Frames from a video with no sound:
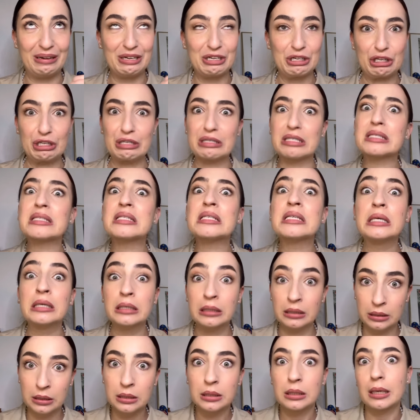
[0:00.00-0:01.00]
she's
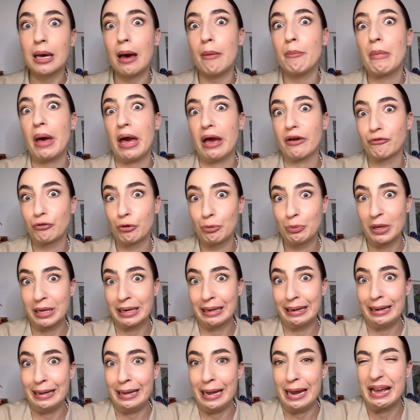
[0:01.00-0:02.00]
come back from the
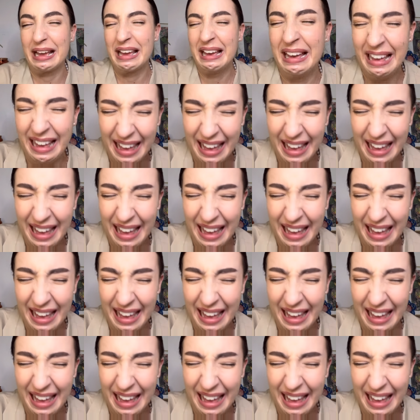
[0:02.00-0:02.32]
clinic.